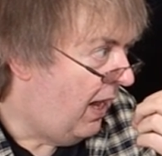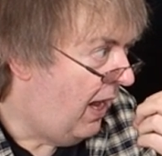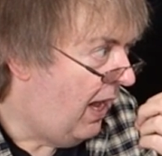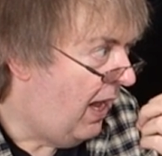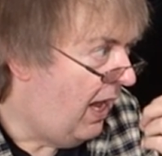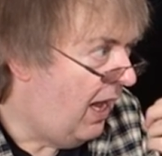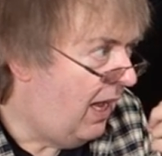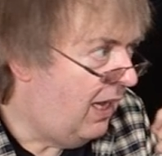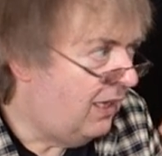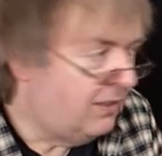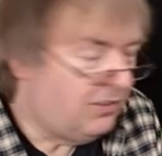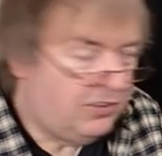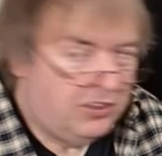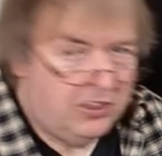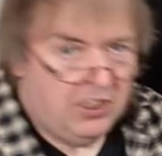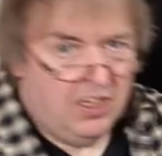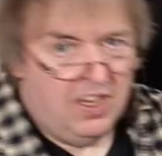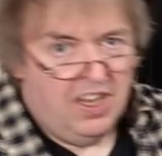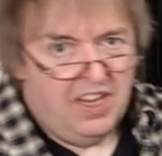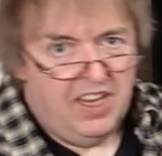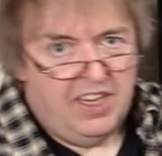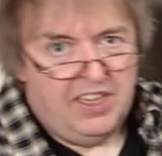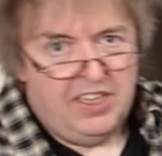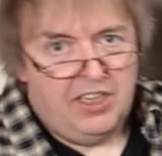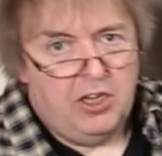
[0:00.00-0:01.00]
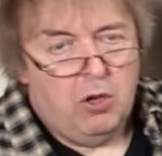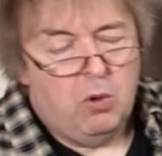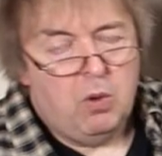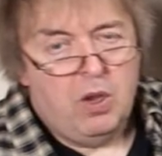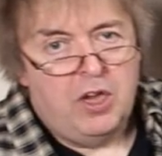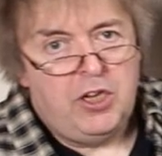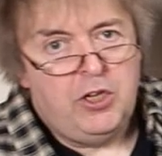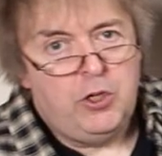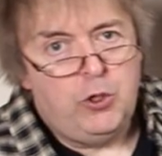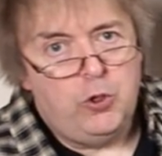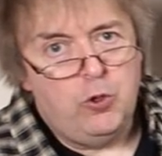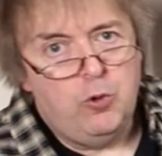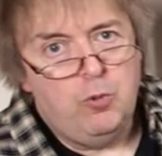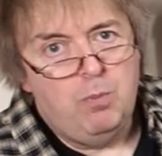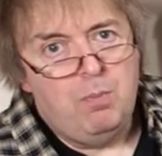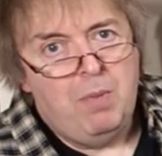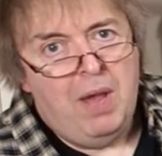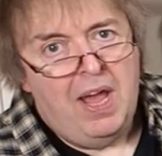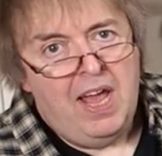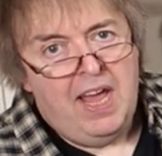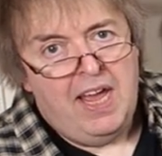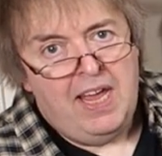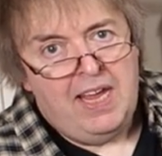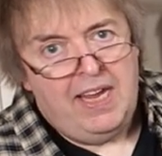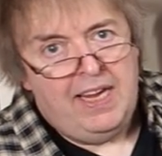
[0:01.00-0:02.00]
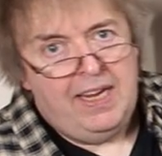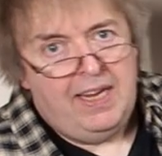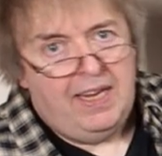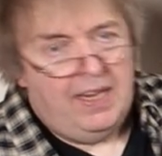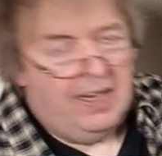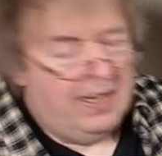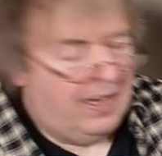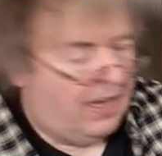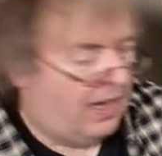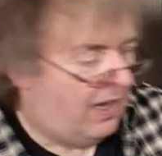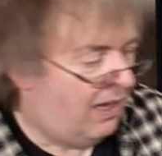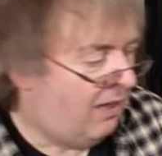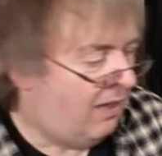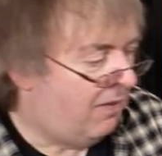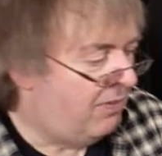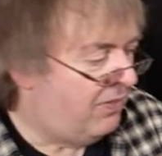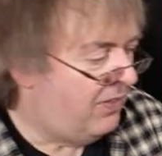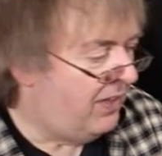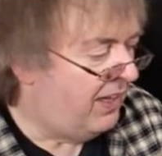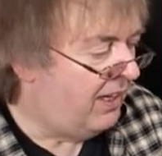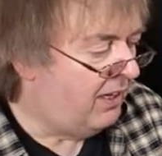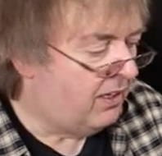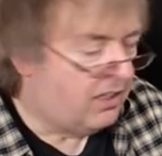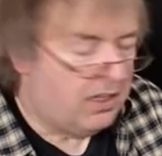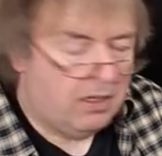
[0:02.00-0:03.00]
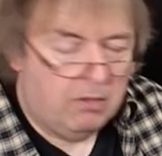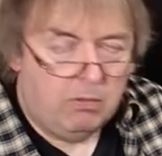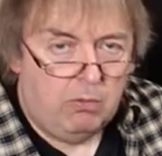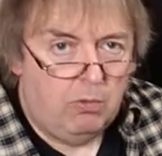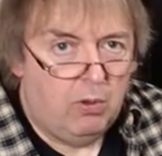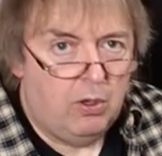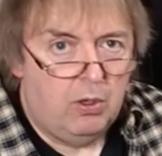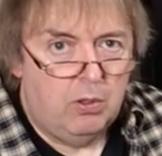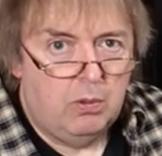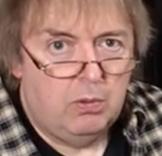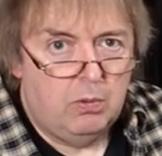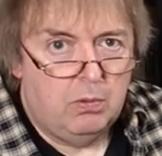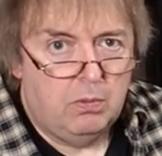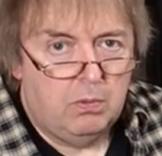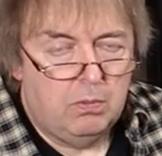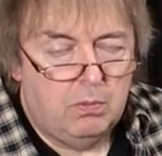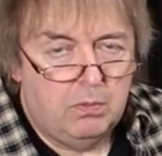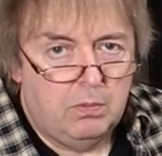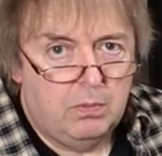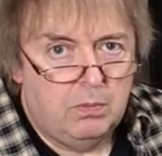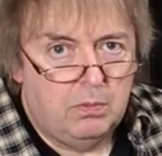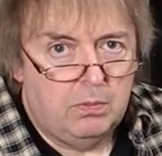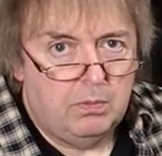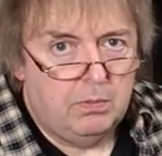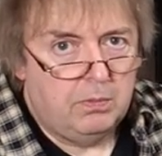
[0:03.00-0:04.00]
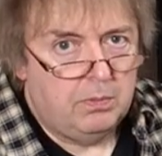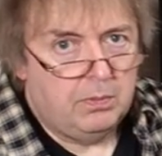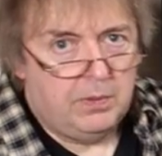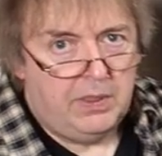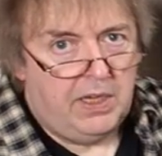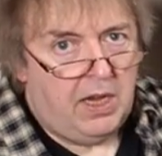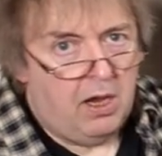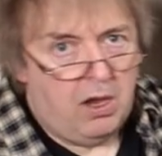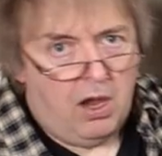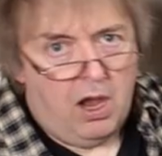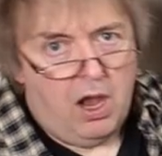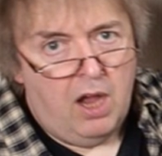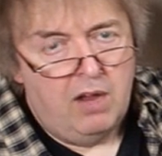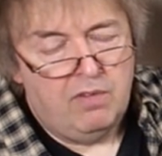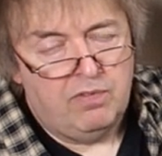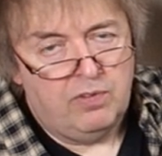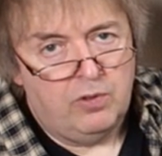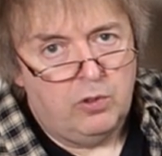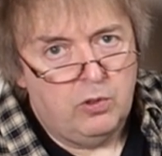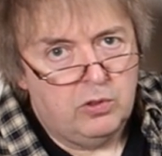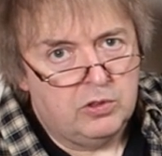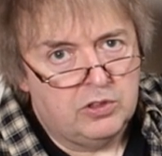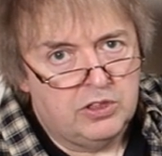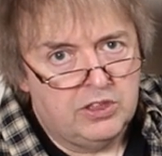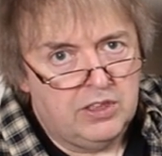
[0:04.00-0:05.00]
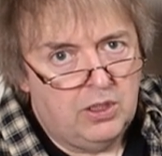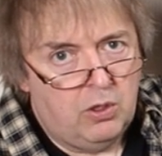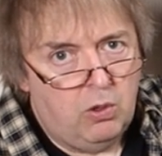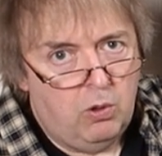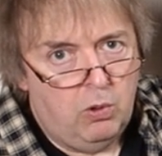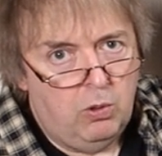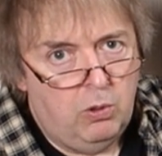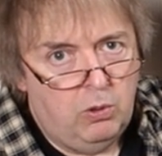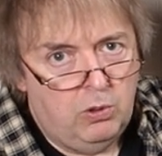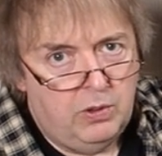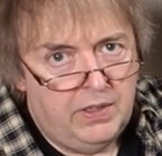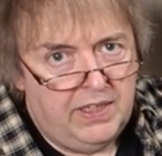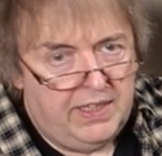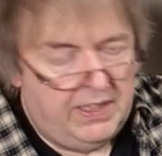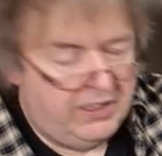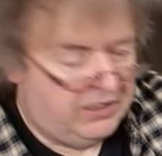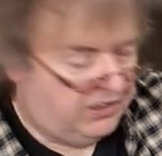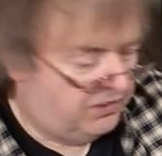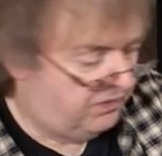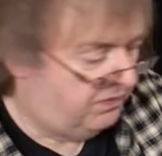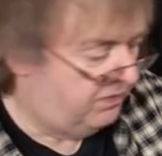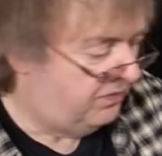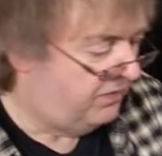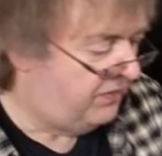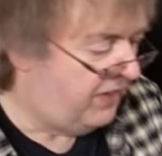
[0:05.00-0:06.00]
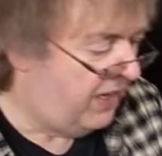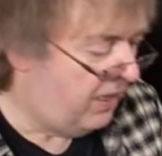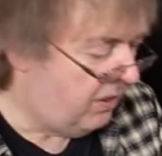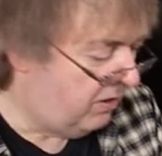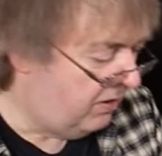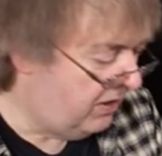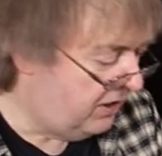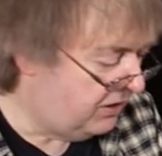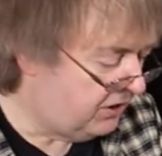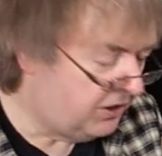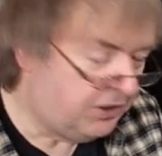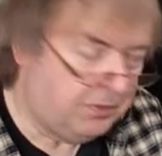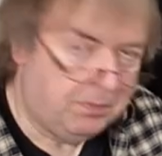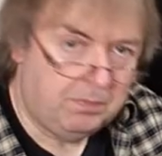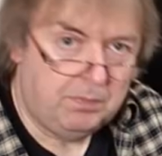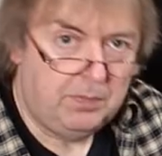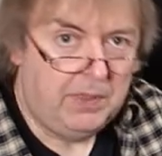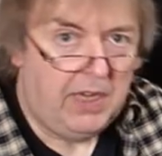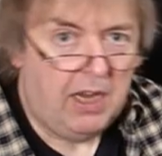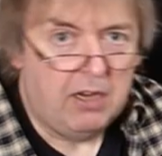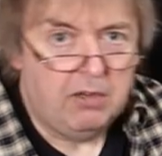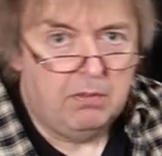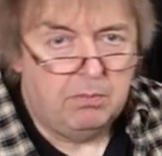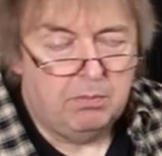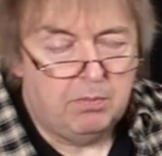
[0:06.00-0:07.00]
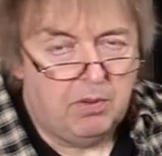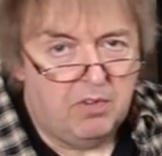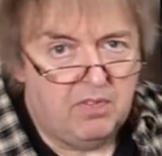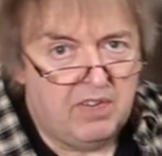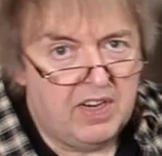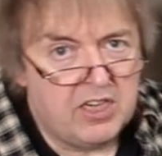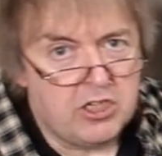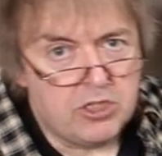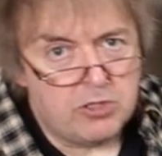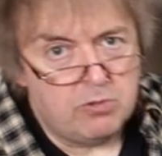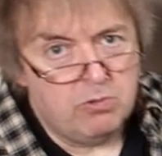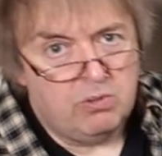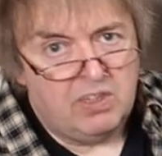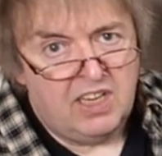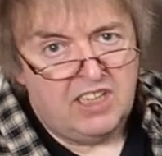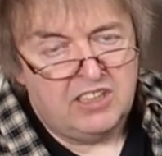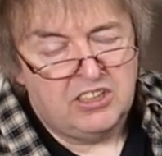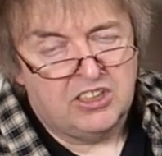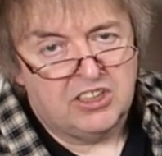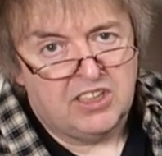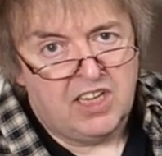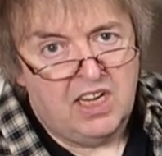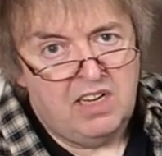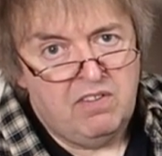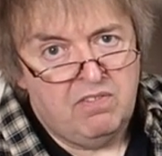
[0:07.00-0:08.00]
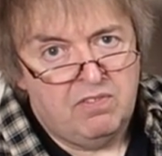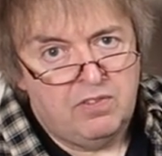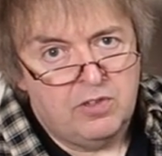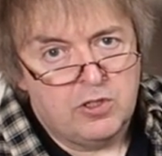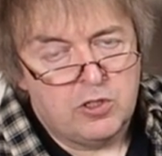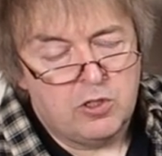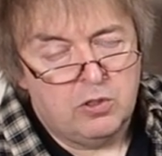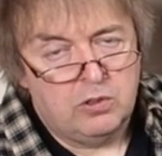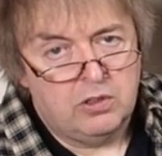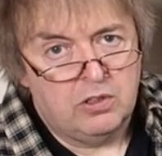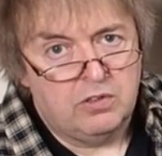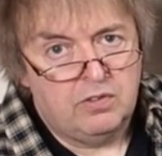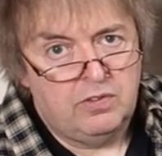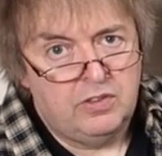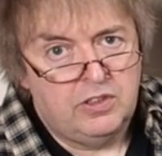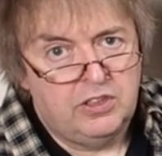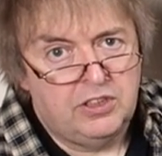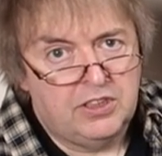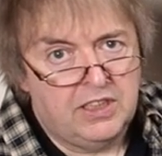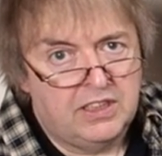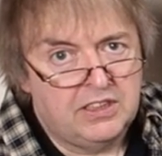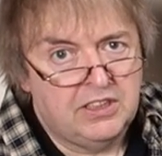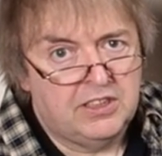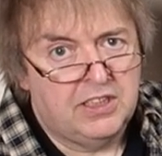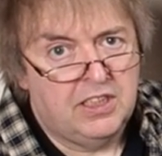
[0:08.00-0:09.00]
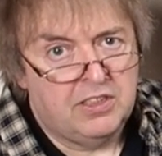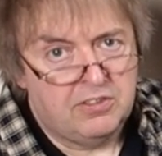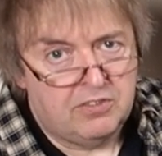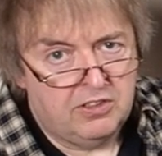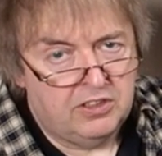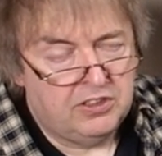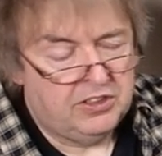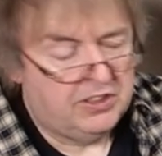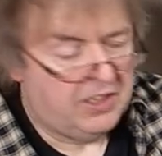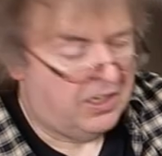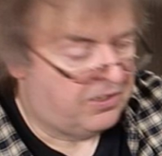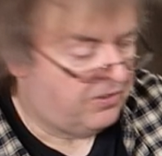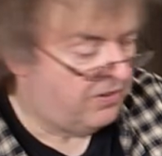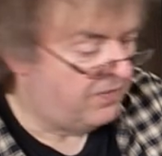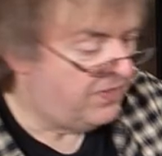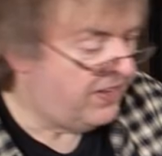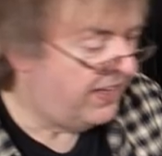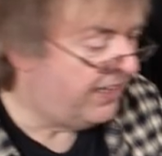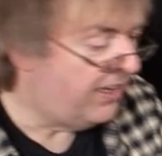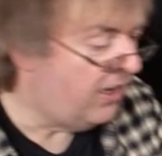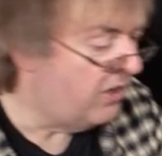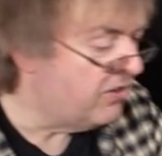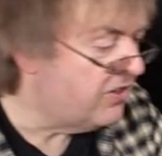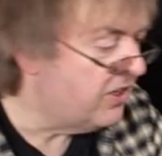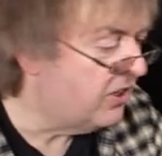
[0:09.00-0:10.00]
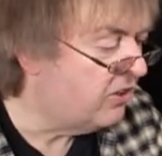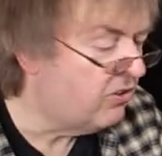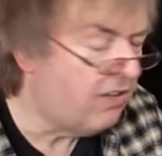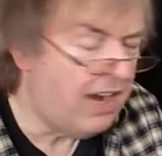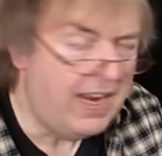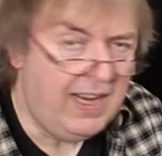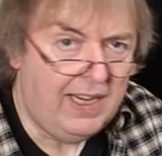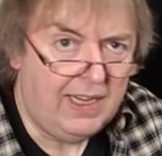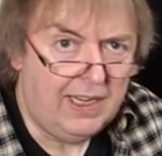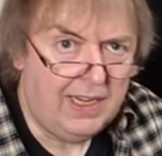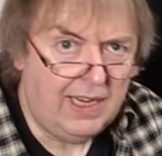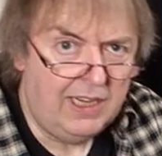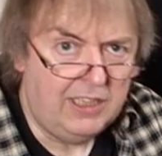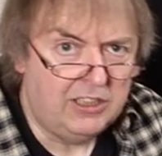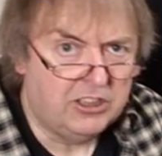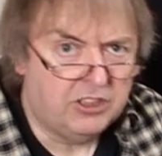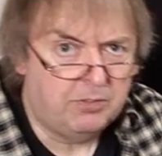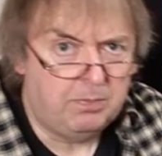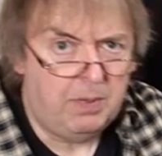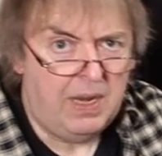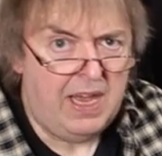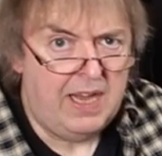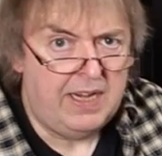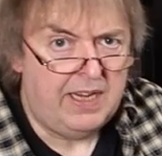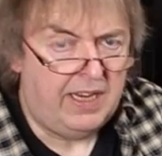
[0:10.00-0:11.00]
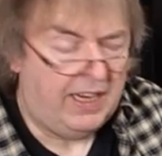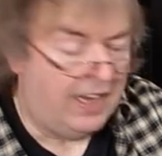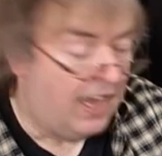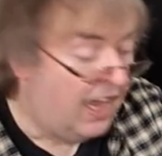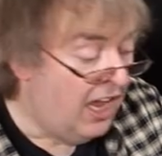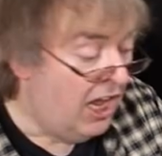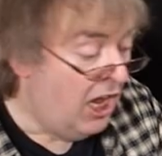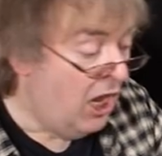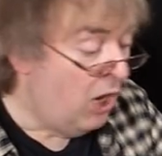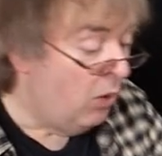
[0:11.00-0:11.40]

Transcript: And, you know, you may think, well, yeah, I've looked at all these various, you know, professional landscape photographers, etc., etc., and they go to great lengths planning.